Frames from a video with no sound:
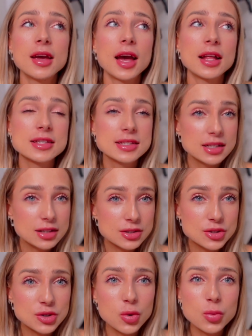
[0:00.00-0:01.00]
and still
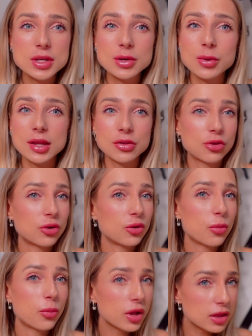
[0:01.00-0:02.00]
do. We went
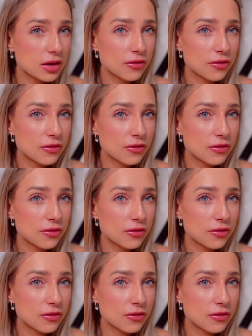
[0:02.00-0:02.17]
through building